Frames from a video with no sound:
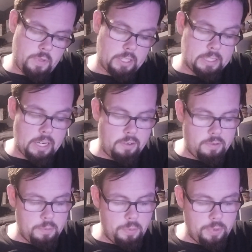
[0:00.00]
extended
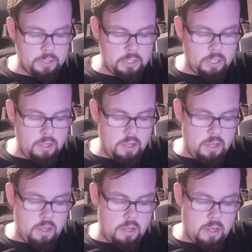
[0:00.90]
family
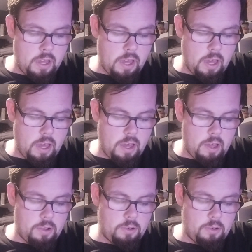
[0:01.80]
basically,